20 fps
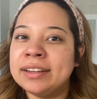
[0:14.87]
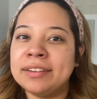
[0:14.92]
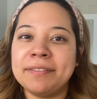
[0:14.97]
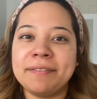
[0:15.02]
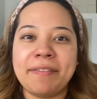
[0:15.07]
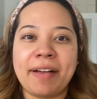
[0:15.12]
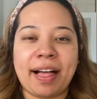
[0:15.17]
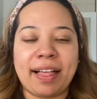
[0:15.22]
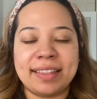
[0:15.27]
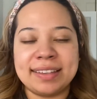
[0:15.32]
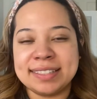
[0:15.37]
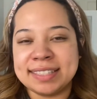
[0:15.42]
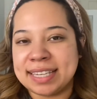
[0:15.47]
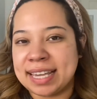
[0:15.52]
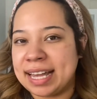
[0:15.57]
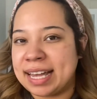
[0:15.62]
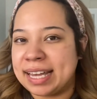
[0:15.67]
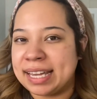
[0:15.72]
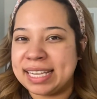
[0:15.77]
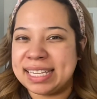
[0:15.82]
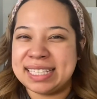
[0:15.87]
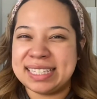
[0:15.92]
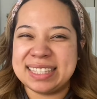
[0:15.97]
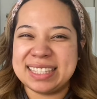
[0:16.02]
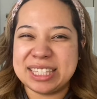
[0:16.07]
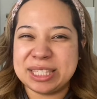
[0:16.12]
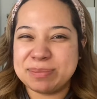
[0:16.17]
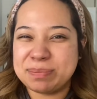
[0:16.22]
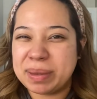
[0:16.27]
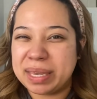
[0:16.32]

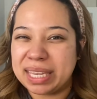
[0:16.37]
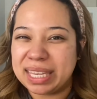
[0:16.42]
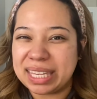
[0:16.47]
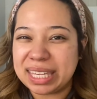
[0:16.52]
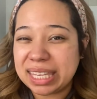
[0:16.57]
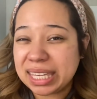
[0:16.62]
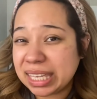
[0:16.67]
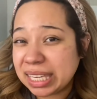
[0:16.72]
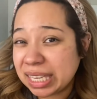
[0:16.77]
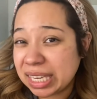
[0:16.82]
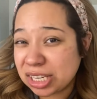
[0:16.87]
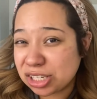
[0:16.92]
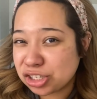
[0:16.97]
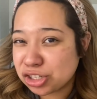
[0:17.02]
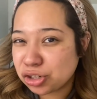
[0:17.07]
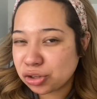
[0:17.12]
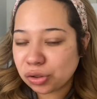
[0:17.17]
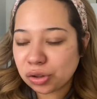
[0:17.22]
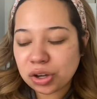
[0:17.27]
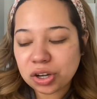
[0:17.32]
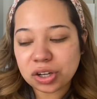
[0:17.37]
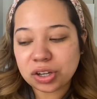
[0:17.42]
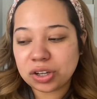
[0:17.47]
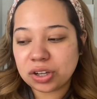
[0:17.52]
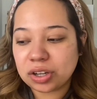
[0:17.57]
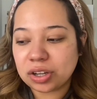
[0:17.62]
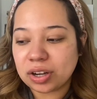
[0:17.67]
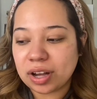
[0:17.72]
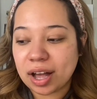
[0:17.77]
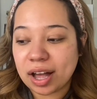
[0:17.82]
Valentine's pinky-ish
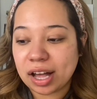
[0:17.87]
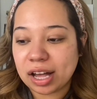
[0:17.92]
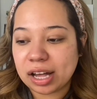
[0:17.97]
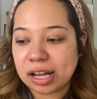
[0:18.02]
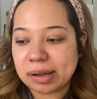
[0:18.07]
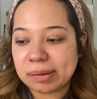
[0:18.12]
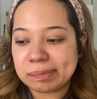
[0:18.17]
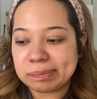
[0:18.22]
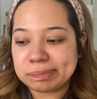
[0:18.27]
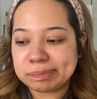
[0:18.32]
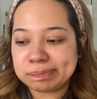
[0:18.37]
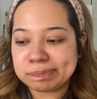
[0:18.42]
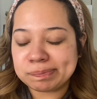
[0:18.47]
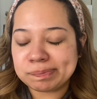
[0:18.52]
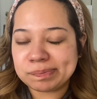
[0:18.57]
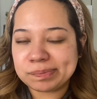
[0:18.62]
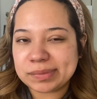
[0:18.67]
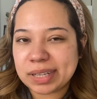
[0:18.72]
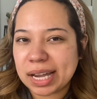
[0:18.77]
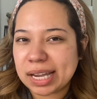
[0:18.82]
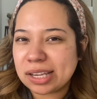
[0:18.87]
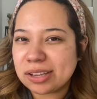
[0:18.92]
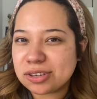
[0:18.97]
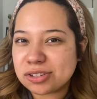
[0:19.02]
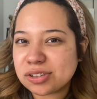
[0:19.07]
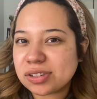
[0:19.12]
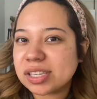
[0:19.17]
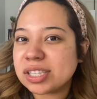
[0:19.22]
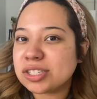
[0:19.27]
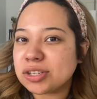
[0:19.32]
look. I
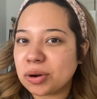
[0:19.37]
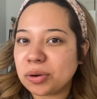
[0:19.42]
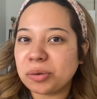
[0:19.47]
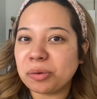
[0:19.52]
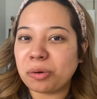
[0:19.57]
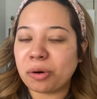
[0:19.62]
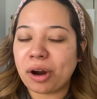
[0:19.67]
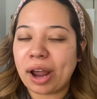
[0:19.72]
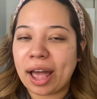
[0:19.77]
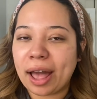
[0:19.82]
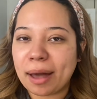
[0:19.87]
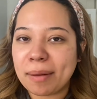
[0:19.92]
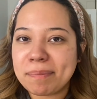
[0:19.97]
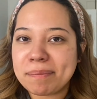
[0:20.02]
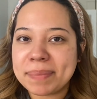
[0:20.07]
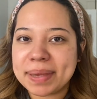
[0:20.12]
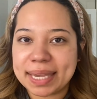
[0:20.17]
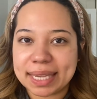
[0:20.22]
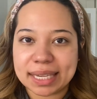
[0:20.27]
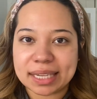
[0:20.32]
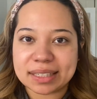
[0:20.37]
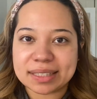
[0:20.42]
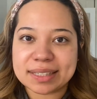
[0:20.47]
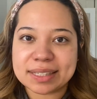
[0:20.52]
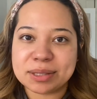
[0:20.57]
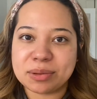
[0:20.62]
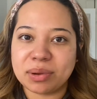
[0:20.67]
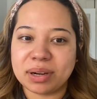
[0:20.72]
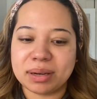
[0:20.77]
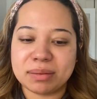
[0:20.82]
usually don't grab pinks
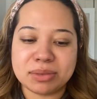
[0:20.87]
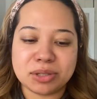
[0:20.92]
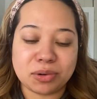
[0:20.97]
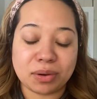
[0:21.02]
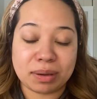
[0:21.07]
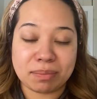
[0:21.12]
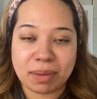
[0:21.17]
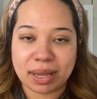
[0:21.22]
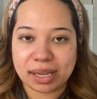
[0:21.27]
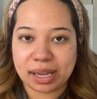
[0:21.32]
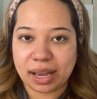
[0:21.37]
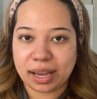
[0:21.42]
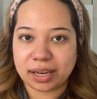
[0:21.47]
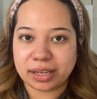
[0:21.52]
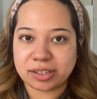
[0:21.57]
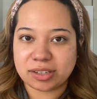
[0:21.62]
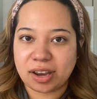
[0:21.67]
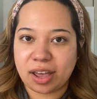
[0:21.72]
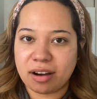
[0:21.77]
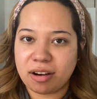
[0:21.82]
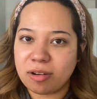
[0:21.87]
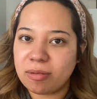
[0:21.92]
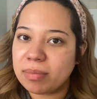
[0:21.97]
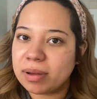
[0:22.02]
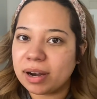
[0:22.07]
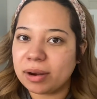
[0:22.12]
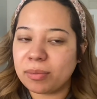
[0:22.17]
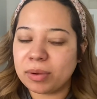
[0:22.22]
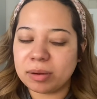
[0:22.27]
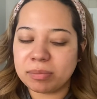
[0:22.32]
when I'm doing my eyeshadow, but
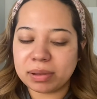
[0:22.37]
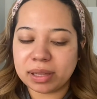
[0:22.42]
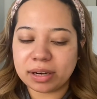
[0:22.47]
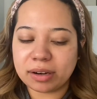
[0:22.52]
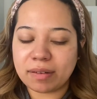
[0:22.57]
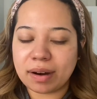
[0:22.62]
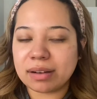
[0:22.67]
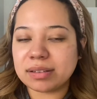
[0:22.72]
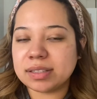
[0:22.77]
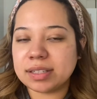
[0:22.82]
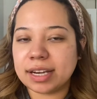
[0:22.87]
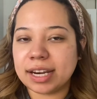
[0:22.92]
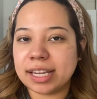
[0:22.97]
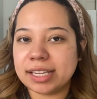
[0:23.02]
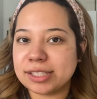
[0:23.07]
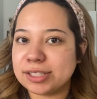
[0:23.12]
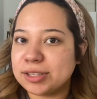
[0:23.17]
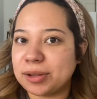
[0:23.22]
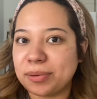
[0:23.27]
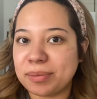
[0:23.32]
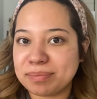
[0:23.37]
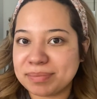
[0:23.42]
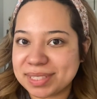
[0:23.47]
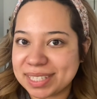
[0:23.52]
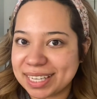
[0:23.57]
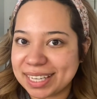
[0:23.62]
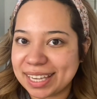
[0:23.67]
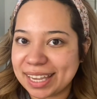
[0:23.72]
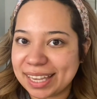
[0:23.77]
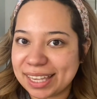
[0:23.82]
I want to play around today, so I'm
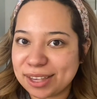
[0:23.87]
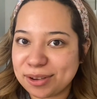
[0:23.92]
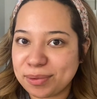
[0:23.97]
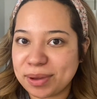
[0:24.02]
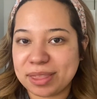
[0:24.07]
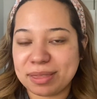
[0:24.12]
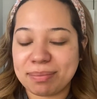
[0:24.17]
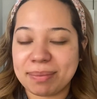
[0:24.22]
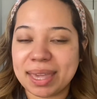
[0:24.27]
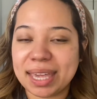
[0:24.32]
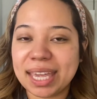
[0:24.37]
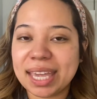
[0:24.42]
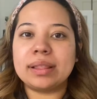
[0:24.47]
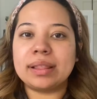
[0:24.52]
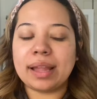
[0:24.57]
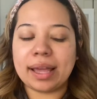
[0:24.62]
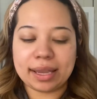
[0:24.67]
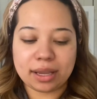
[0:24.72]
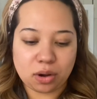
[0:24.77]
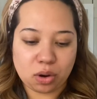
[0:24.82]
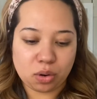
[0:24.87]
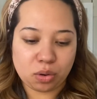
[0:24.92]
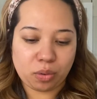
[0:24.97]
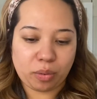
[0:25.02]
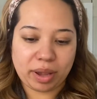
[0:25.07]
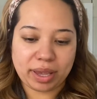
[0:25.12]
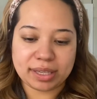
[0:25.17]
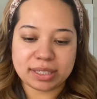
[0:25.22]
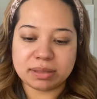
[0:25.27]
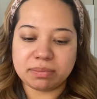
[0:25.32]
taking you with me. Like
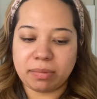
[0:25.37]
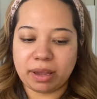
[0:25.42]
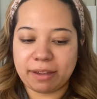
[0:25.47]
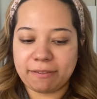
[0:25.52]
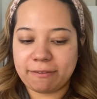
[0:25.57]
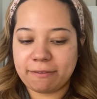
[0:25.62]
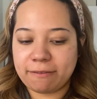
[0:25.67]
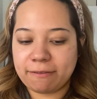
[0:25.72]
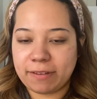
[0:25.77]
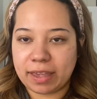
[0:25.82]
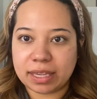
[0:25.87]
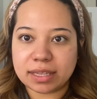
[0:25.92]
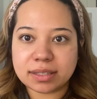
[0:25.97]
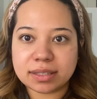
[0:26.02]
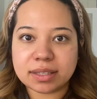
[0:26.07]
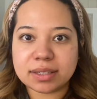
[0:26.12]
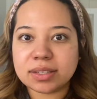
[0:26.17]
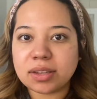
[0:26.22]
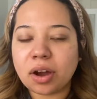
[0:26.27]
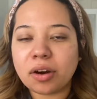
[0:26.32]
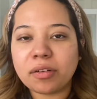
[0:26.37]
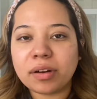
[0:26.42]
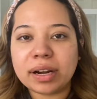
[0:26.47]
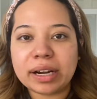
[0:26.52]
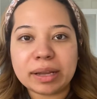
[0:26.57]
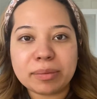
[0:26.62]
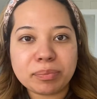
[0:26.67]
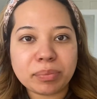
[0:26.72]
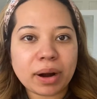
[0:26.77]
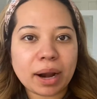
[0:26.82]
always, my face is already
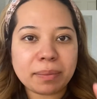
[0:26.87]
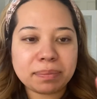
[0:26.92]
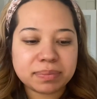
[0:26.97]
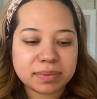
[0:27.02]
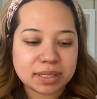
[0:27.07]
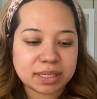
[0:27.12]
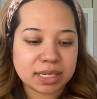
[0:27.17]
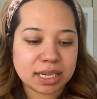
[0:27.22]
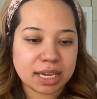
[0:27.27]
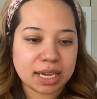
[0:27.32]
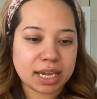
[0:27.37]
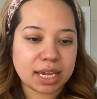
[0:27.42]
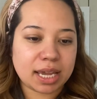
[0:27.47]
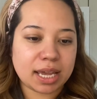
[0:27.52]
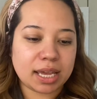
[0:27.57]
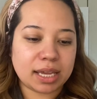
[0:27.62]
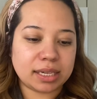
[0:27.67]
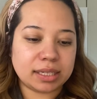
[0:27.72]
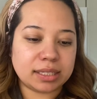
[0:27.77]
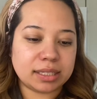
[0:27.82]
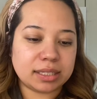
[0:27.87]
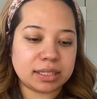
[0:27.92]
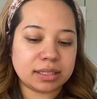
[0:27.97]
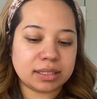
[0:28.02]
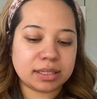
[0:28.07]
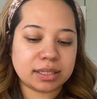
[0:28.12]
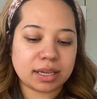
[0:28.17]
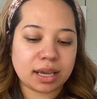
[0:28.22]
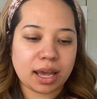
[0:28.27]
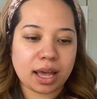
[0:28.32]
prepped, and
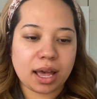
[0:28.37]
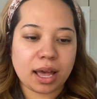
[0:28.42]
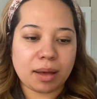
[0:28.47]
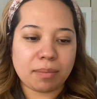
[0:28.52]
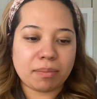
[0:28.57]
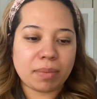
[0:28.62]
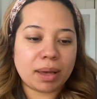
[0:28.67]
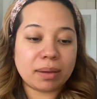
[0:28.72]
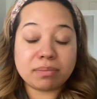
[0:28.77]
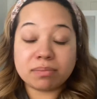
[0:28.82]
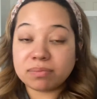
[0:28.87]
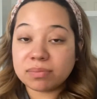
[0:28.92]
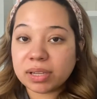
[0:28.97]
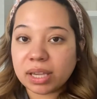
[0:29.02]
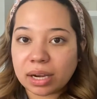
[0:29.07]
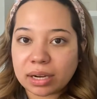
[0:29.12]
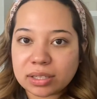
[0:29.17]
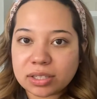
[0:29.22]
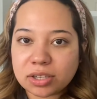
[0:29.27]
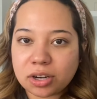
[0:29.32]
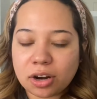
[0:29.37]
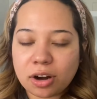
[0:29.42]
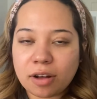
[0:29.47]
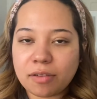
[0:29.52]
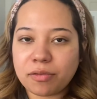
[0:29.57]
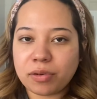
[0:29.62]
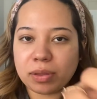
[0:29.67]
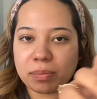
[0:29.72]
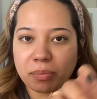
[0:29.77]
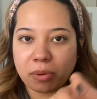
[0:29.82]
I'm going to start off
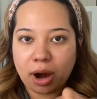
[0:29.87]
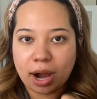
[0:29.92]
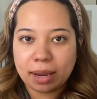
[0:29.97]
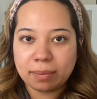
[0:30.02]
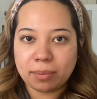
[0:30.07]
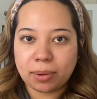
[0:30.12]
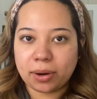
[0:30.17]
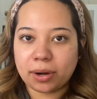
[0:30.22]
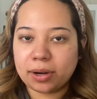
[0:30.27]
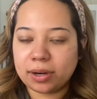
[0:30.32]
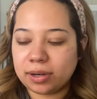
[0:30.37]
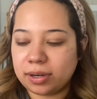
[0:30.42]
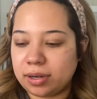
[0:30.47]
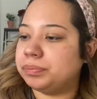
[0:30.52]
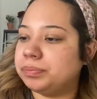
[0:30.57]
with primer.